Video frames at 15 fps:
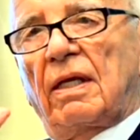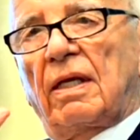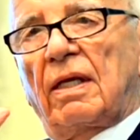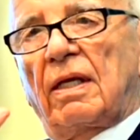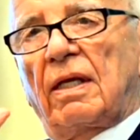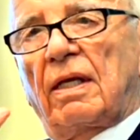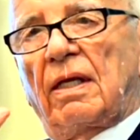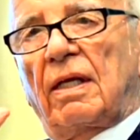
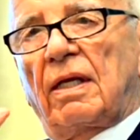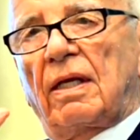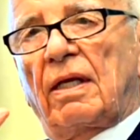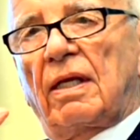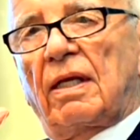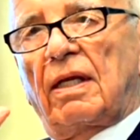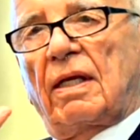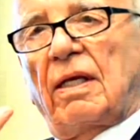Rupert
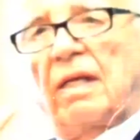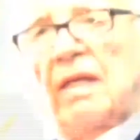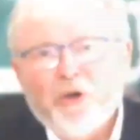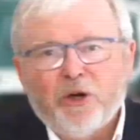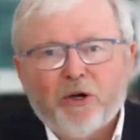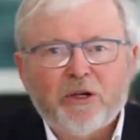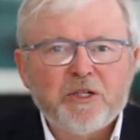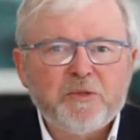Murdoch.
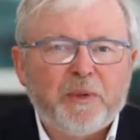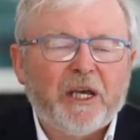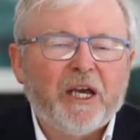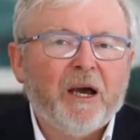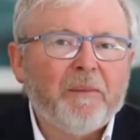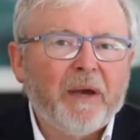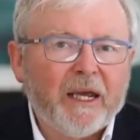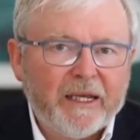Murdoch
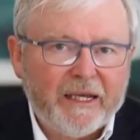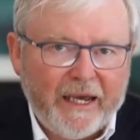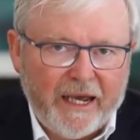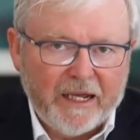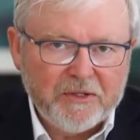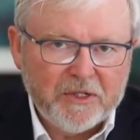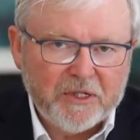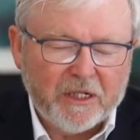has become a
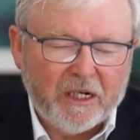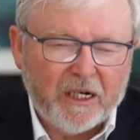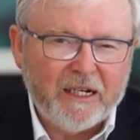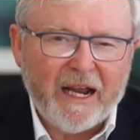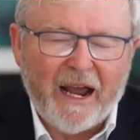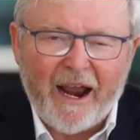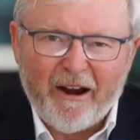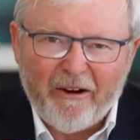
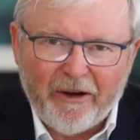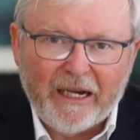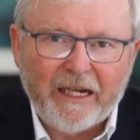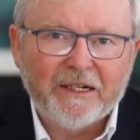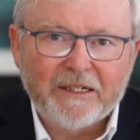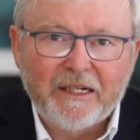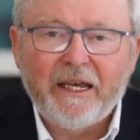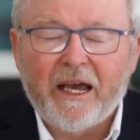cancer, an
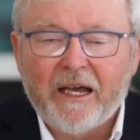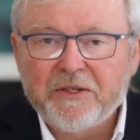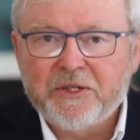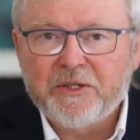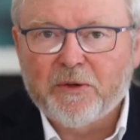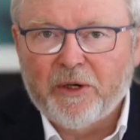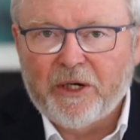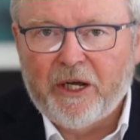arrogant
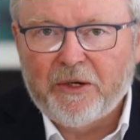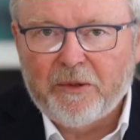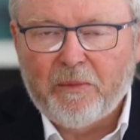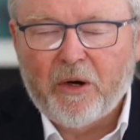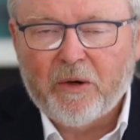cancer on our